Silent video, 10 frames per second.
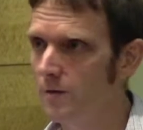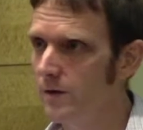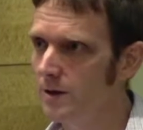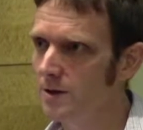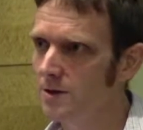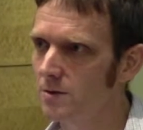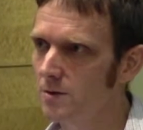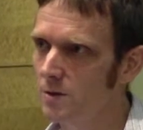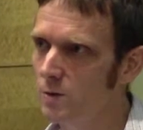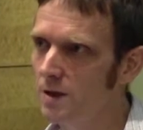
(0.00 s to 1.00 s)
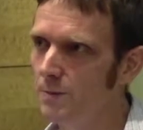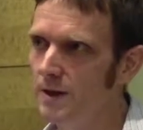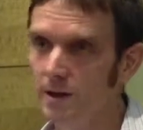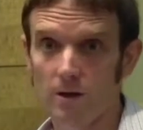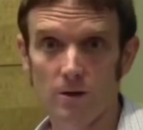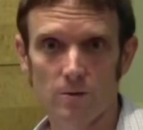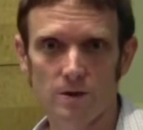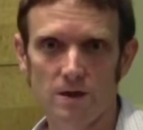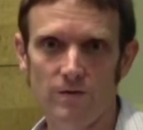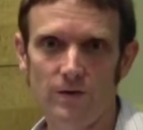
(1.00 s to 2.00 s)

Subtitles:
fairly certain that Wikipedia Art was a